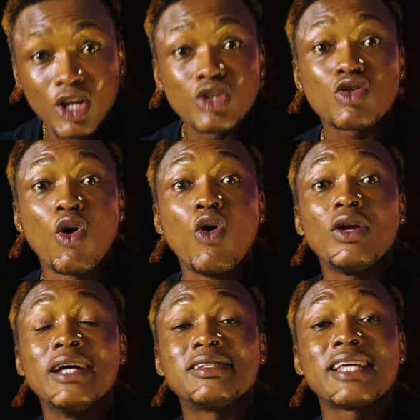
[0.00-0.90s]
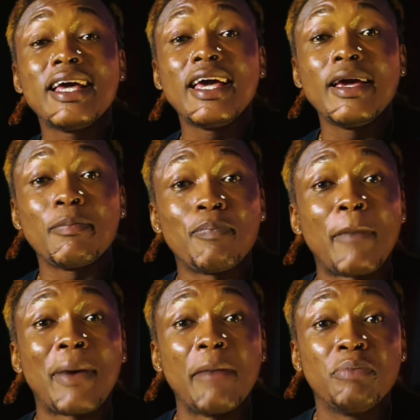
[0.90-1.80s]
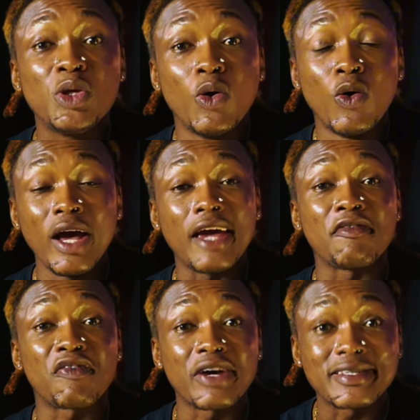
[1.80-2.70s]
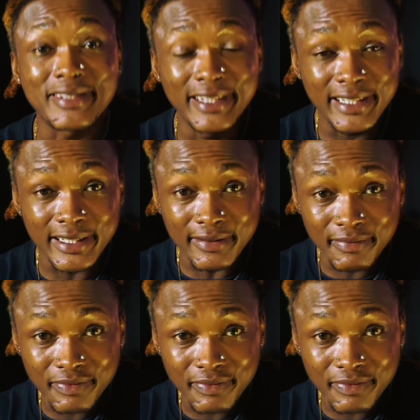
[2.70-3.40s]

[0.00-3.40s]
So they say Papa Bio and Fresh Lady